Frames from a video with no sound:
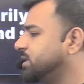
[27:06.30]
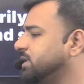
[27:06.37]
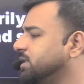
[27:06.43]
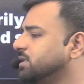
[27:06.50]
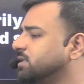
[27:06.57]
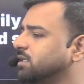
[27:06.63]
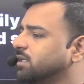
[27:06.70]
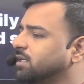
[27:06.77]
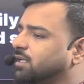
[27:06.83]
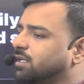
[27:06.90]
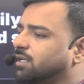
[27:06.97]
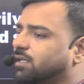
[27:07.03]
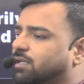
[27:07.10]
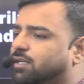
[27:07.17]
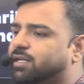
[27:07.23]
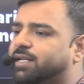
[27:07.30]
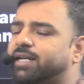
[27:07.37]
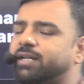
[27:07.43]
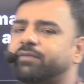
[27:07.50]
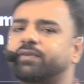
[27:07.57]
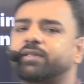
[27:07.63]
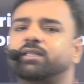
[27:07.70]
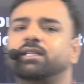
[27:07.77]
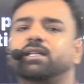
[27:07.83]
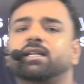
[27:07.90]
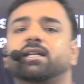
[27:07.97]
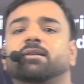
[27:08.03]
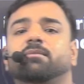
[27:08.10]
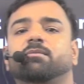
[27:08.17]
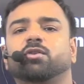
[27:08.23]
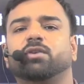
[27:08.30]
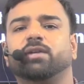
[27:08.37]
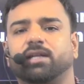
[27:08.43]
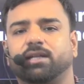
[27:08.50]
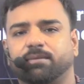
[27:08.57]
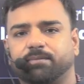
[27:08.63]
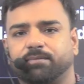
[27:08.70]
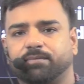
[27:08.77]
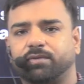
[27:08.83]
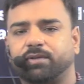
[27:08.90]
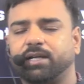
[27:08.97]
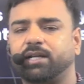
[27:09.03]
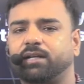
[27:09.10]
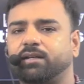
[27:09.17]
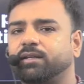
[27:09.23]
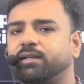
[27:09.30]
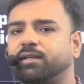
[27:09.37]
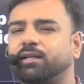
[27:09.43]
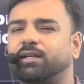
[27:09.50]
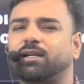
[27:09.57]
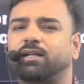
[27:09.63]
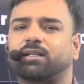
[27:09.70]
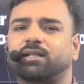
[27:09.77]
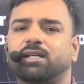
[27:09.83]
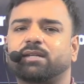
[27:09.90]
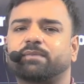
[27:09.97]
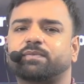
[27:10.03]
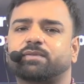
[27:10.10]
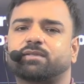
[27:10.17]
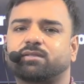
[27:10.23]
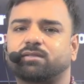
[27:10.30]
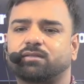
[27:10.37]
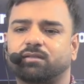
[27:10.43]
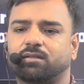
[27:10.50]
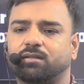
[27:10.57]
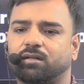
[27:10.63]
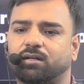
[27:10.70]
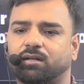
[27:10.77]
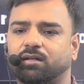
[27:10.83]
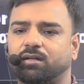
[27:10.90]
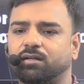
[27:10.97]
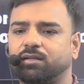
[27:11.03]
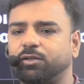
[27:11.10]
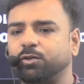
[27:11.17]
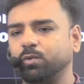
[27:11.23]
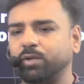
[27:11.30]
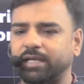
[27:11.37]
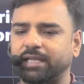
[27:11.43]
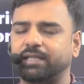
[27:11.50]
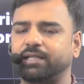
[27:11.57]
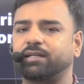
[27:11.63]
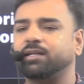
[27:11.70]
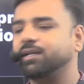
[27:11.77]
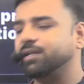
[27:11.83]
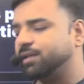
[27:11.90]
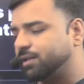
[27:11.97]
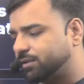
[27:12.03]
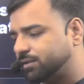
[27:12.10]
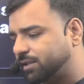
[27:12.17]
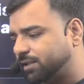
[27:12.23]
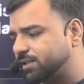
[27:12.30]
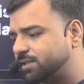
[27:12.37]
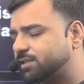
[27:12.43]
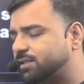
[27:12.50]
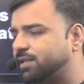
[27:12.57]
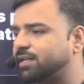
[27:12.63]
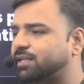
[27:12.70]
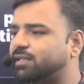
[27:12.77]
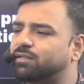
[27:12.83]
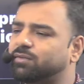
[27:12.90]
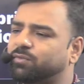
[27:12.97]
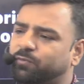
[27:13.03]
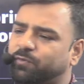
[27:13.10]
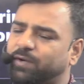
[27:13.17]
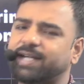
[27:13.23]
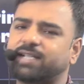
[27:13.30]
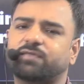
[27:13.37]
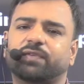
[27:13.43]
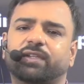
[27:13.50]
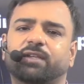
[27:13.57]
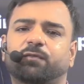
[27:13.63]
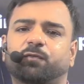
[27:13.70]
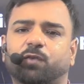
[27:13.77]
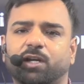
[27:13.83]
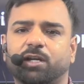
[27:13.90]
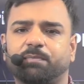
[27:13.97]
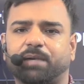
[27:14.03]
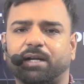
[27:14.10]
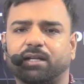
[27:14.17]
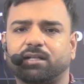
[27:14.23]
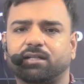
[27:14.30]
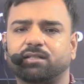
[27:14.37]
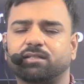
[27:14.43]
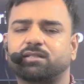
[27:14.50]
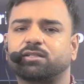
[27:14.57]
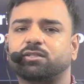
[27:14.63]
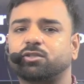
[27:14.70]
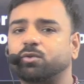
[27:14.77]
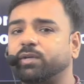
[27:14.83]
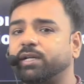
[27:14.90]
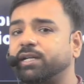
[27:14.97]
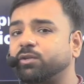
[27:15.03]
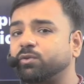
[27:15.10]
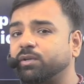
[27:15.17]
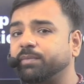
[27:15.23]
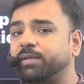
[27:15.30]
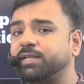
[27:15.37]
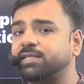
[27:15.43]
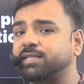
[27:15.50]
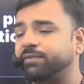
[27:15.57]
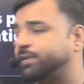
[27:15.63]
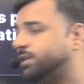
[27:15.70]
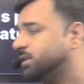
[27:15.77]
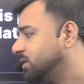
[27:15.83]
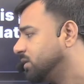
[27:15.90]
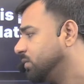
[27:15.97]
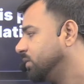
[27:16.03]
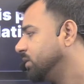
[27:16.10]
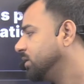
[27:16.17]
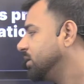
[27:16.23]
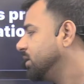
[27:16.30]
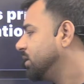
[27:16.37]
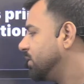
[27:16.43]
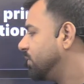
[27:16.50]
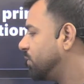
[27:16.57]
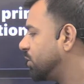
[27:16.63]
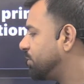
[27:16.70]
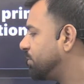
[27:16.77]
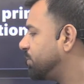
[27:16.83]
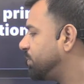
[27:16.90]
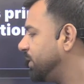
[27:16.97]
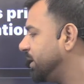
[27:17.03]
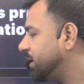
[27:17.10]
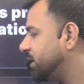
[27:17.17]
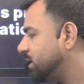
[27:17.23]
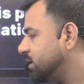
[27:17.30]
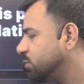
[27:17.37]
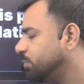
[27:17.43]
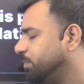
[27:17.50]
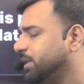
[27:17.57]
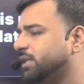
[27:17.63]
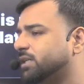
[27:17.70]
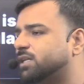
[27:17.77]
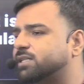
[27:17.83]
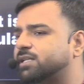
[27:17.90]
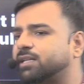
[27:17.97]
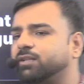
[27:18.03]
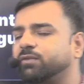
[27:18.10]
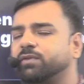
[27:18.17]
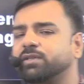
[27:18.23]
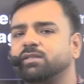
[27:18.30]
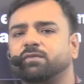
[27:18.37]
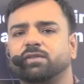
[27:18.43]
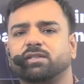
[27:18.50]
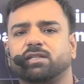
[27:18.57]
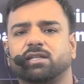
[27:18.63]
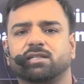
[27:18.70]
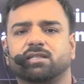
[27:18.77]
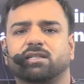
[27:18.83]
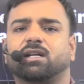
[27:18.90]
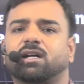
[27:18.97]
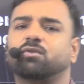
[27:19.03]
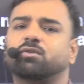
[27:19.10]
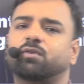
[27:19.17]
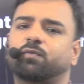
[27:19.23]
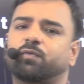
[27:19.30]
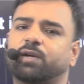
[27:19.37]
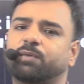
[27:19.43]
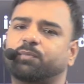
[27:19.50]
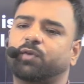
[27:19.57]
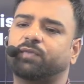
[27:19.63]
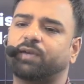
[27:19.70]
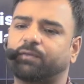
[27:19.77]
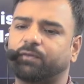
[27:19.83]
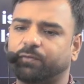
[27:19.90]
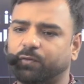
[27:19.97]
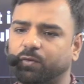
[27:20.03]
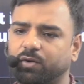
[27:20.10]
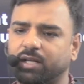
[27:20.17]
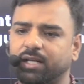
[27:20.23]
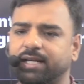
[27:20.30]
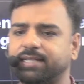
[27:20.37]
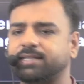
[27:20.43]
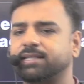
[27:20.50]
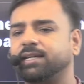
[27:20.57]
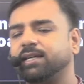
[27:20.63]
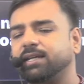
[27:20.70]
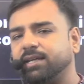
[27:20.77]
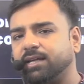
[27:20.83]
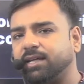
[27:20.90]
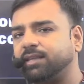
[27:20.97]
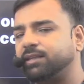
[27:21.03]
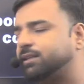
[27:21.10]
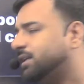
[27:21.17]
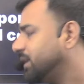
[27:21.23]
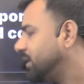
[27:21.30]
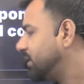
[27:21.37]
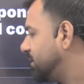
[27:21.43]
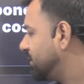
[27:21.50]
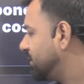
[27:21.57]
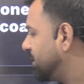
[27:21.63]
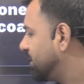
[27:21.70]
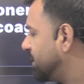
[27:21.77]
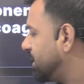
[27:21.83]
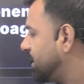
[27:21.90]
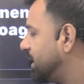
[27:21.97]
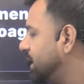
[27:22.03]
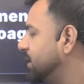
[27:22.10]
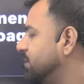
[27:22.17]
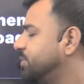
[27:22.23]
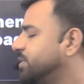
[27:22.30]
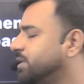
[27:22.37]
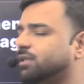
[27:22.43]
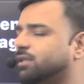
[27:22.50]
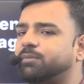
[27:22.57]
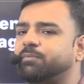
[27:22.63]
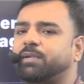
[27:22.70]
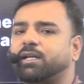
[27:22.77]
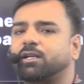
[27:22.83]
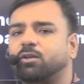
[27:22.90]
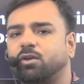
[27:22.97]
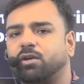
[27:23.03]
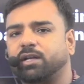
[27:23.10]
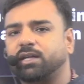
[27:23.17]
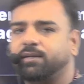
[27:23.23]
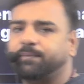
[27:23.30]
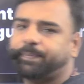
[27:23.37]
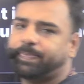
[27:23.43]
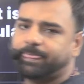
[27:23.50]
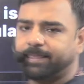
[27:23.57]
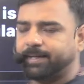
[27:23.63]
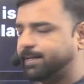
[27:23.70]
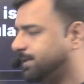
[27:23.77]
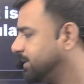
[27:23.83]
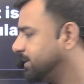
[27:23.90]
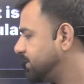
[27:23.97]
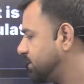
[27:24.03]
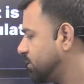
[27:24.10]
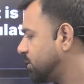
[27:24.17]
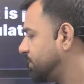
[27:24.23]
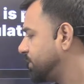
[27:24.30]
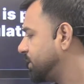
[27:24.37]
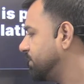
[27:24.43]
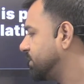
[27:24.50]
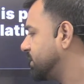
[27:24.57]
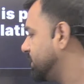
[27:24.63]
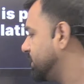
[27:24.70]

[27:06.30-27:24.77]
is linked with the immunity, right? It keeps you healthy. That is, it fights with the foreign particles so that you remain safe and sound. What about platelets? So platelets are the ones which has the count of 1.5 to 4 lakhs, and that helps in the blood clotting. And yes, option number C is the